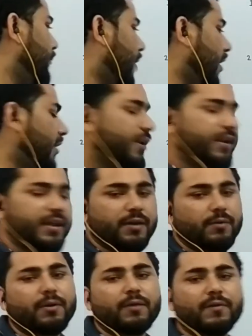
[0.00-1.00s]
of
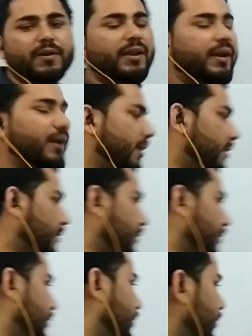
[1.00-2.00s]
Martinique, okay, were killed,
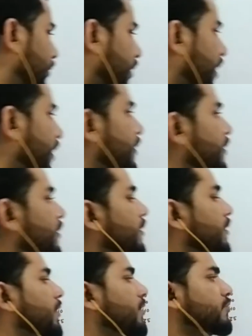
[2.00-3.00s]
right?
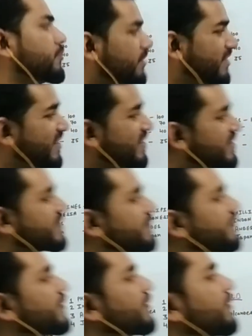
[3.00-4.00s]
So these
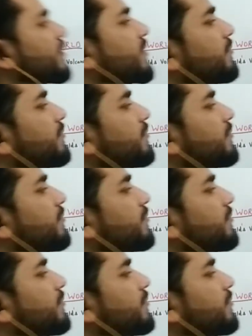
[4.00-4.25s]
were